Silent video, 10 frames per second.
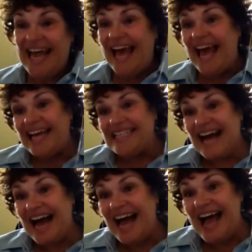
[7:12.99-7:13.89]
And
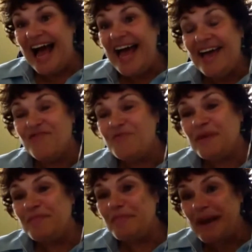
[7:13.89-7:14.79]
I have
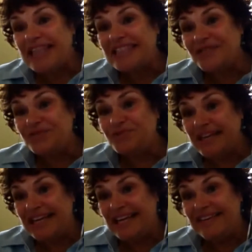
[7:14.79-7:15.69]
been blessed,
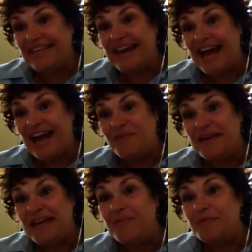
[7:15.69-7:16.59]
really, that I've
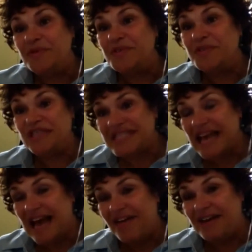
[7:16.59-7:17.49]
been able to sit
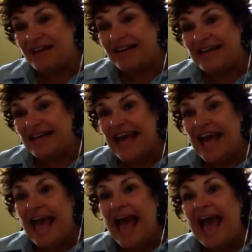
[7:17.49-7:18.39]
down
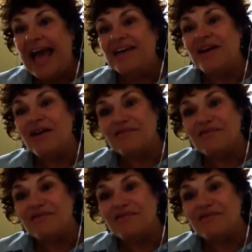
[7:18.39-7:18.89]
and